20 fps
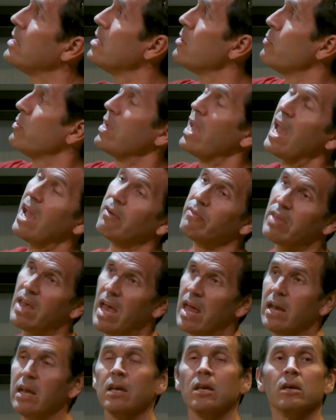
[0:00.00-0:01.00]
We have
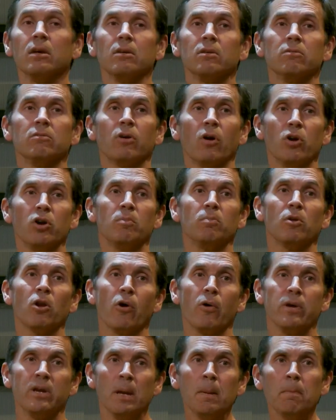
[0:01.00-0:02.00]
that very
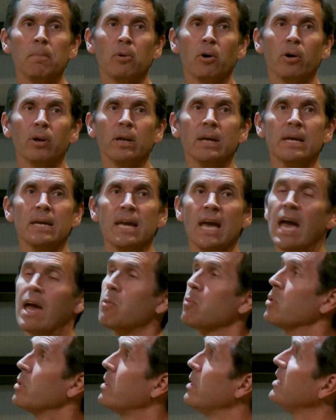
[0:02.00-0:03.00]
blurry input, and
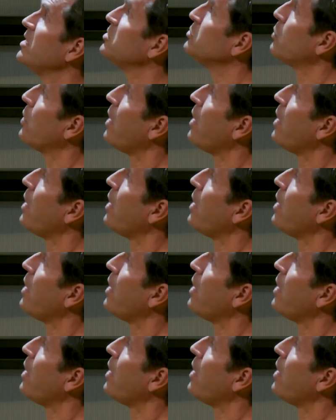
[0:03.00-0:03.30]
with this, we're